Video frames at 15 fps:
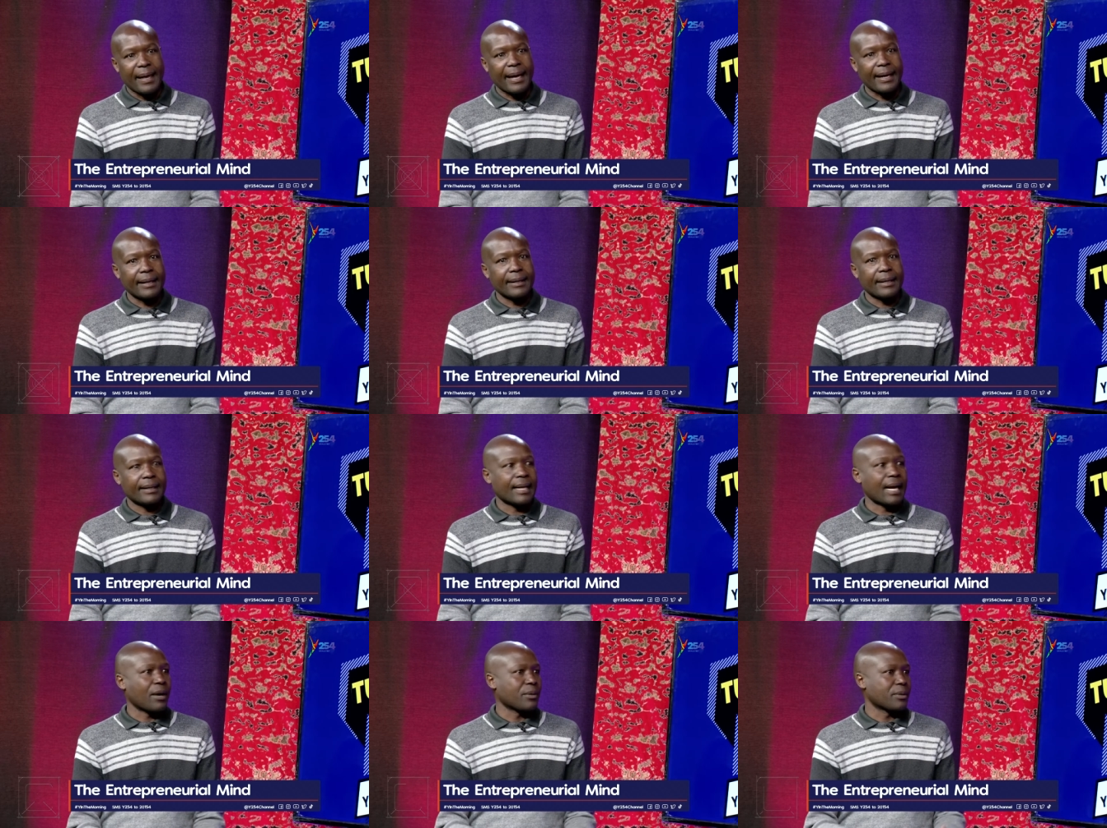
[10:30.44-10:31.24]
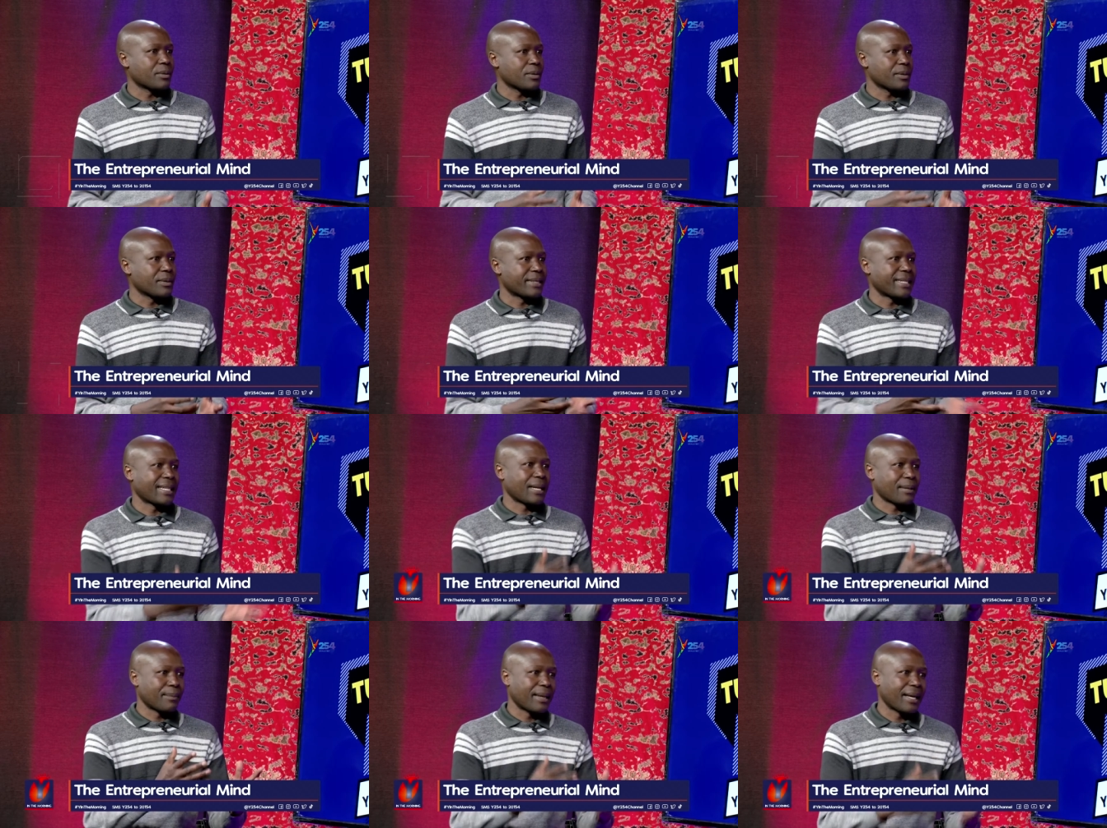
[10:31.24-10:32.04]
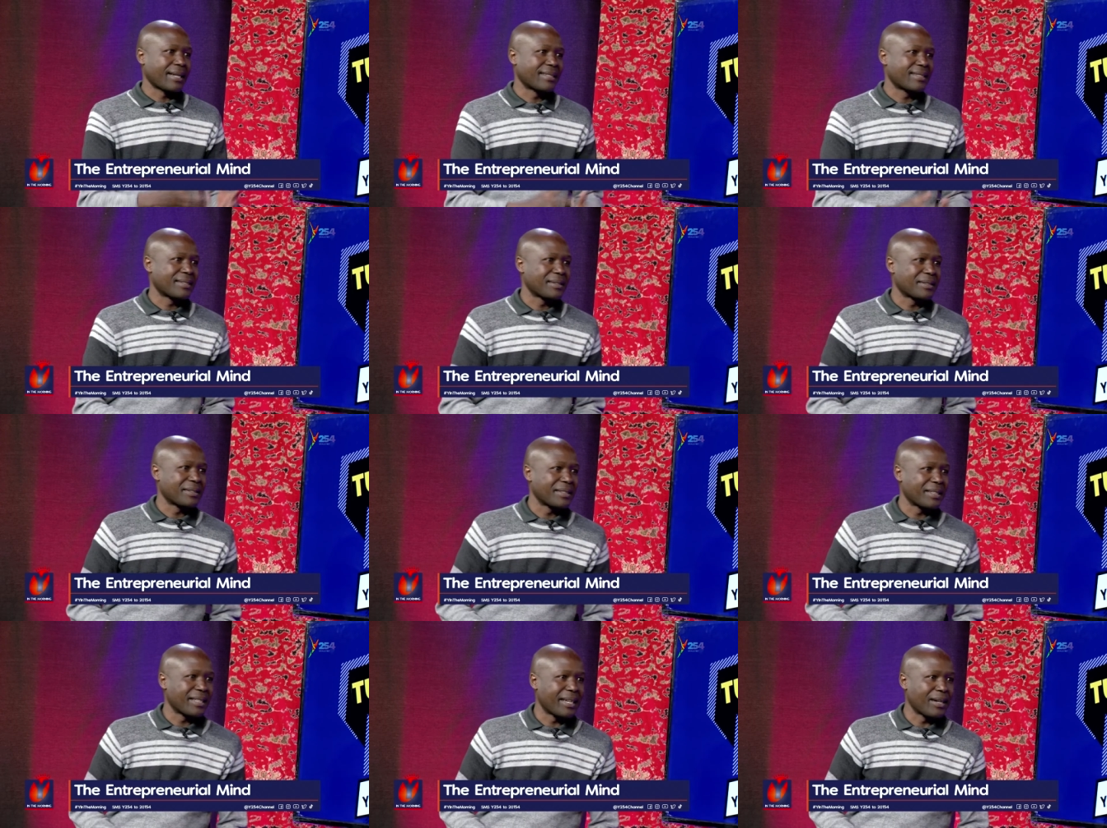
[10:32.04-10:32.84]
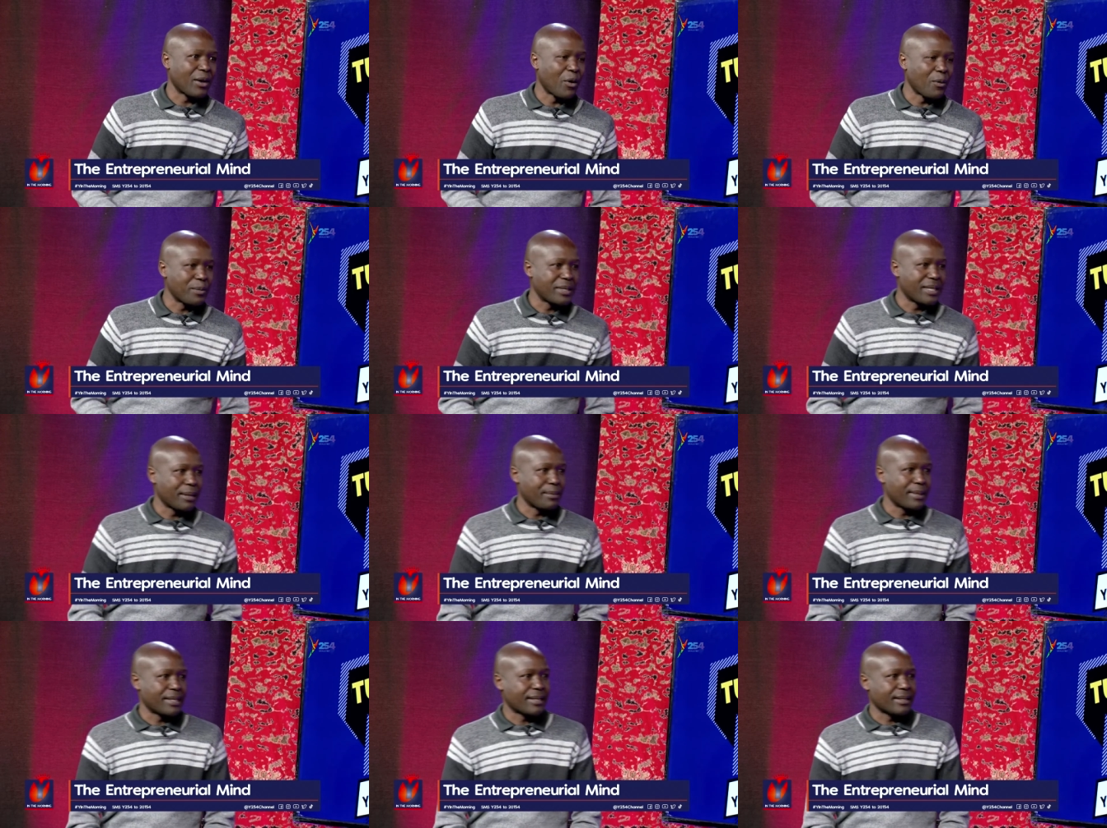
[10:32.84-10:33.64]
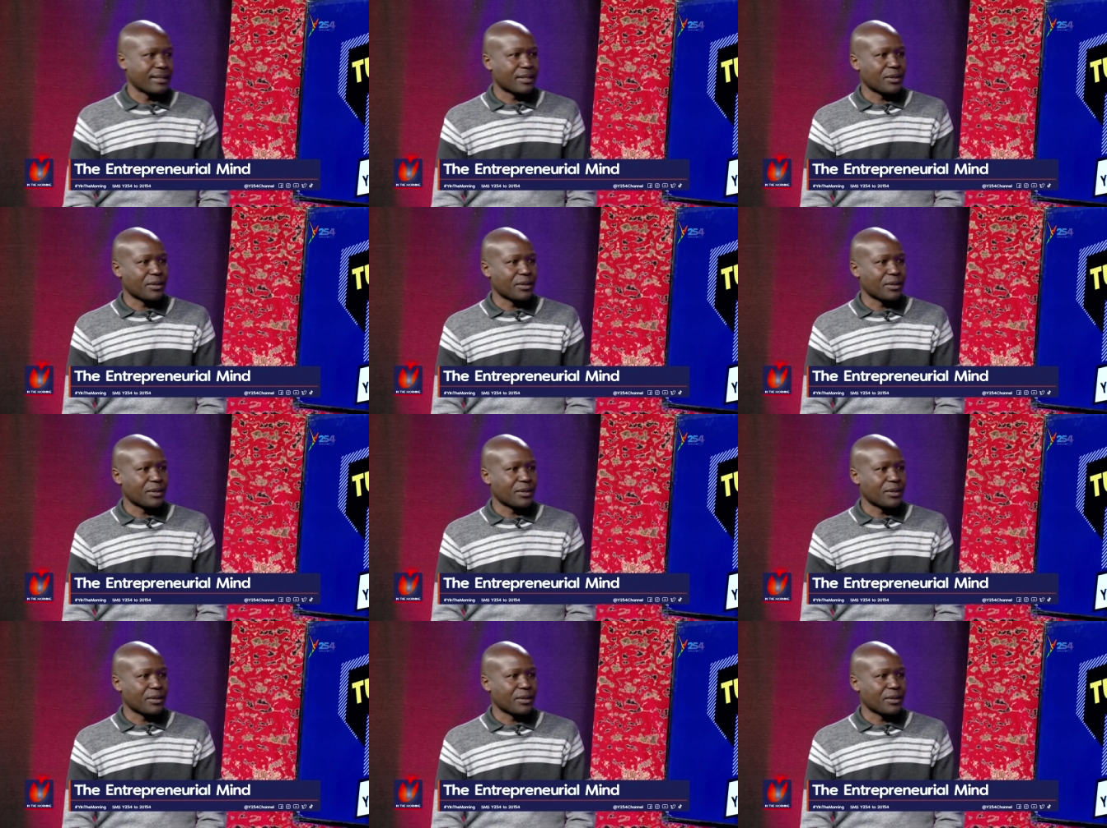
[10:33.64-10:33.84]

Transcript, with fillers: and uh, now set up that homestay business.